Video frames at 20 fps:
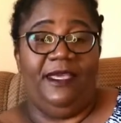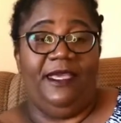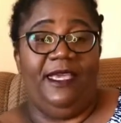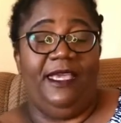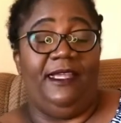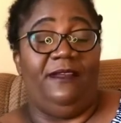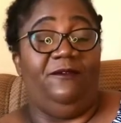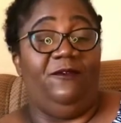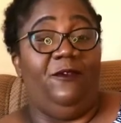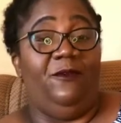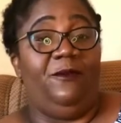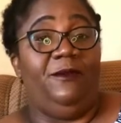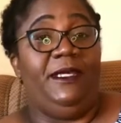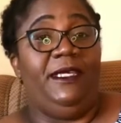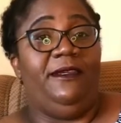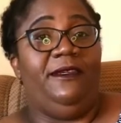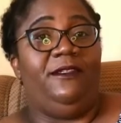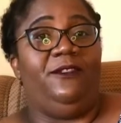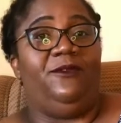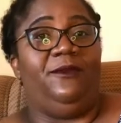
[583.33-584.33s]
And for
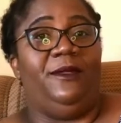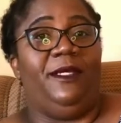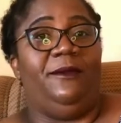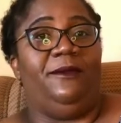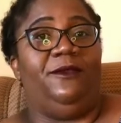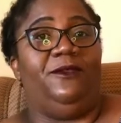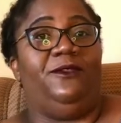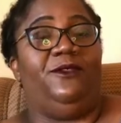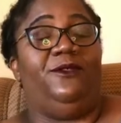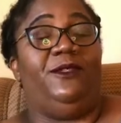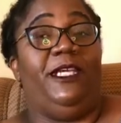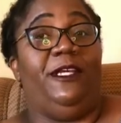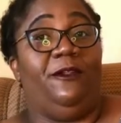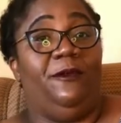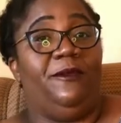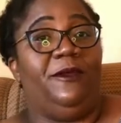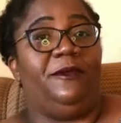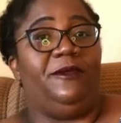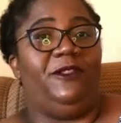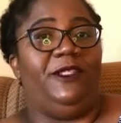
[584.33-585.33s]
me to be able to
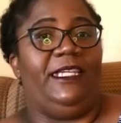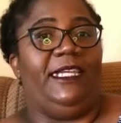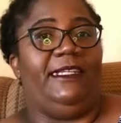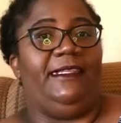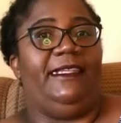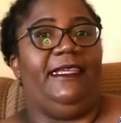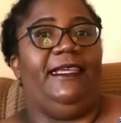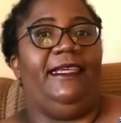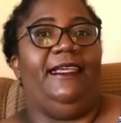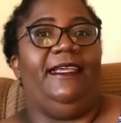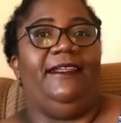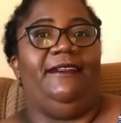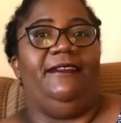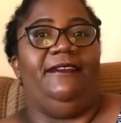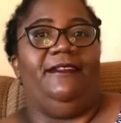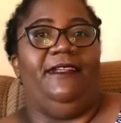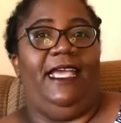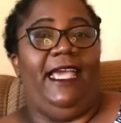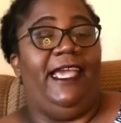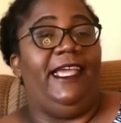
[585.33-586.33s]
help him to get there,
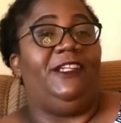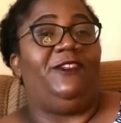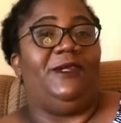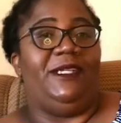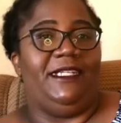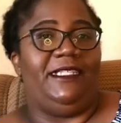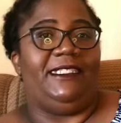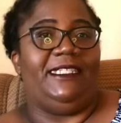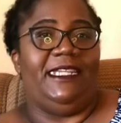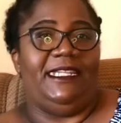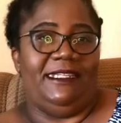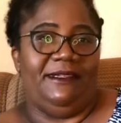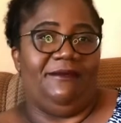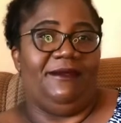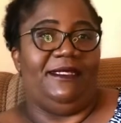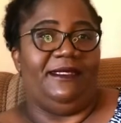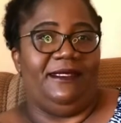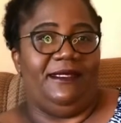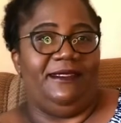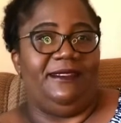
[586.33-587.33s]
I had to understand the
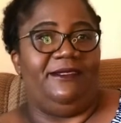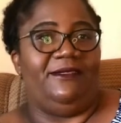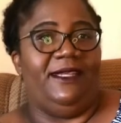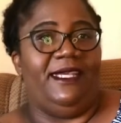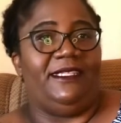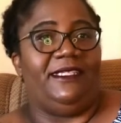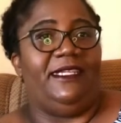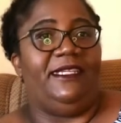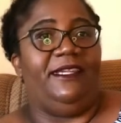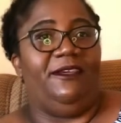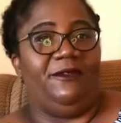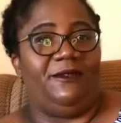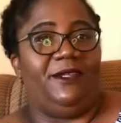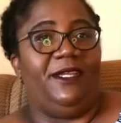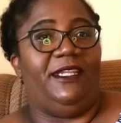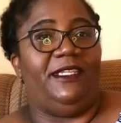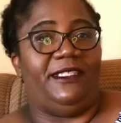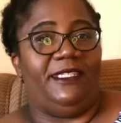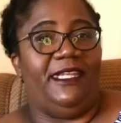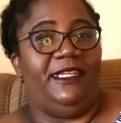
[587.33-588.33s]
business. So I said I was
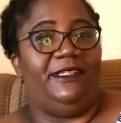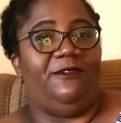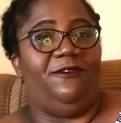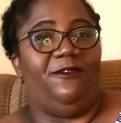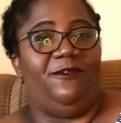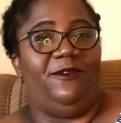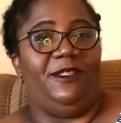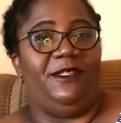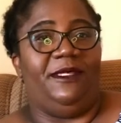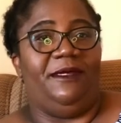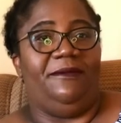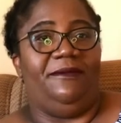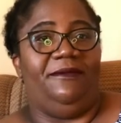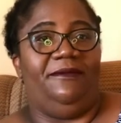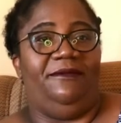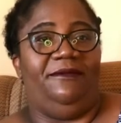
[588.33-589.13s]
going to start off with him.